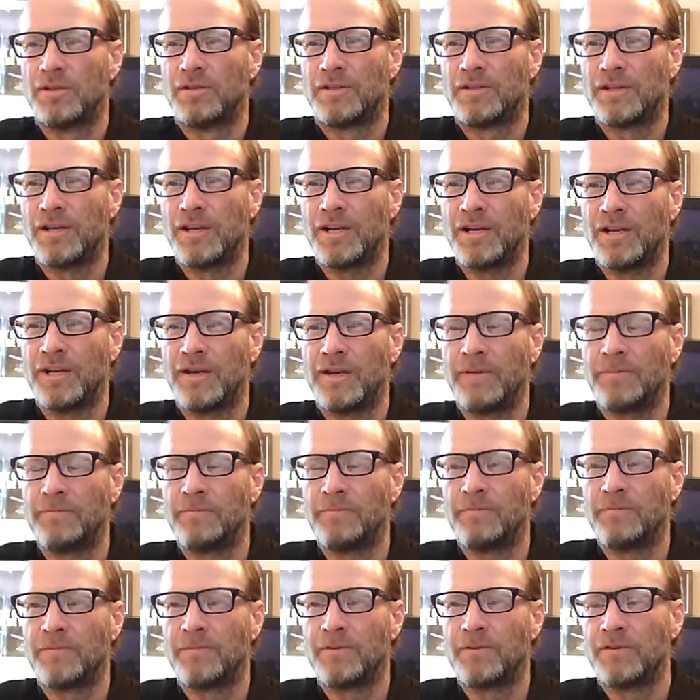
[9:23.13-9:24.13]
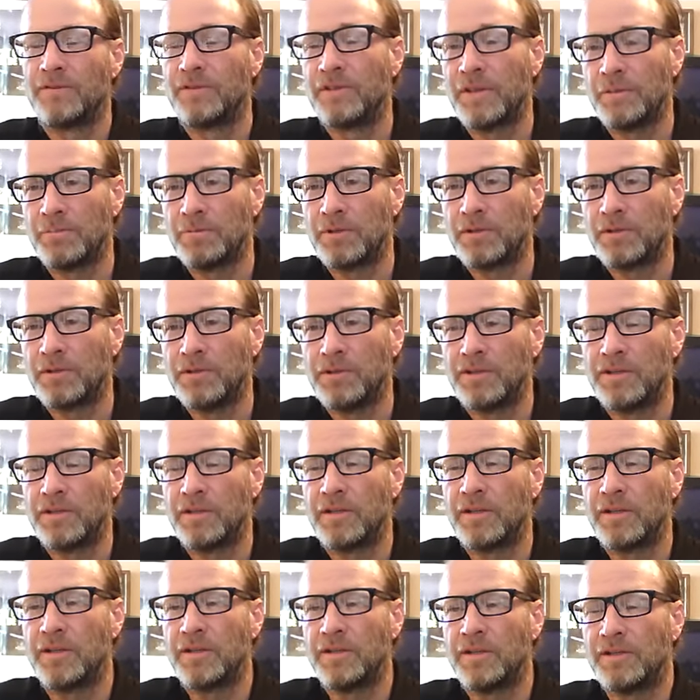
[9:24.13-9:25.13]
time typically,
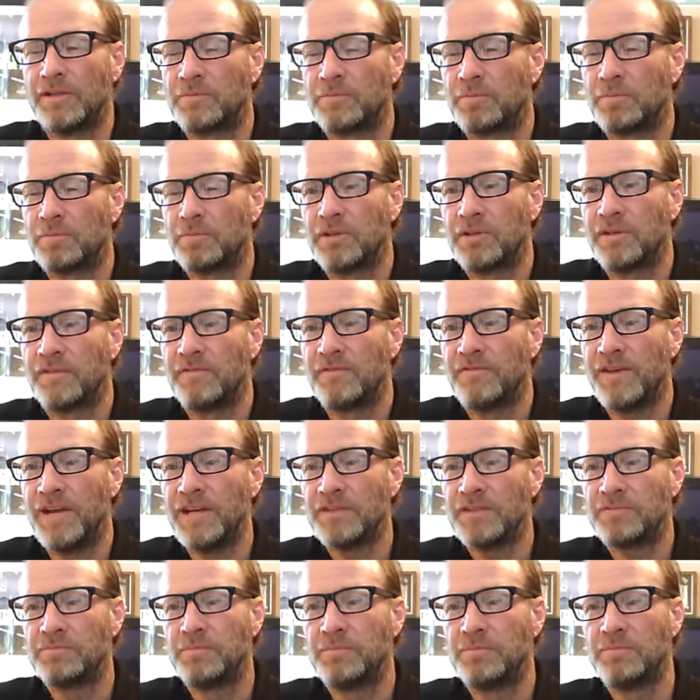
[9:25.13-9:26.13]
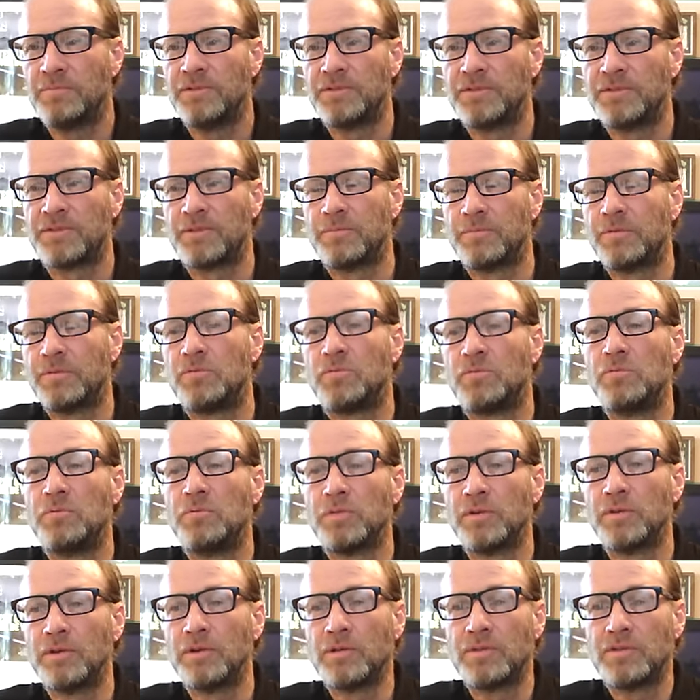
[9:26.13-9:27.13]
and especially in fast movements, to be
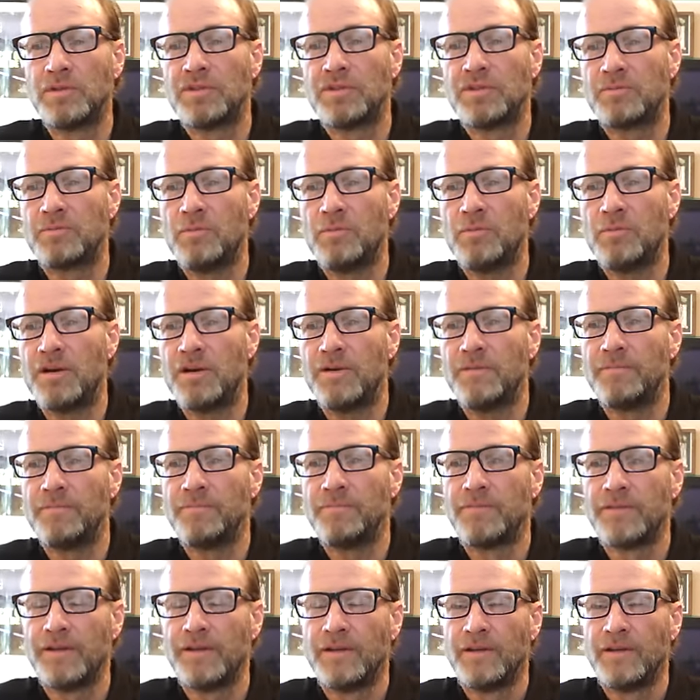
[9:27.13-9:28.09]
really small.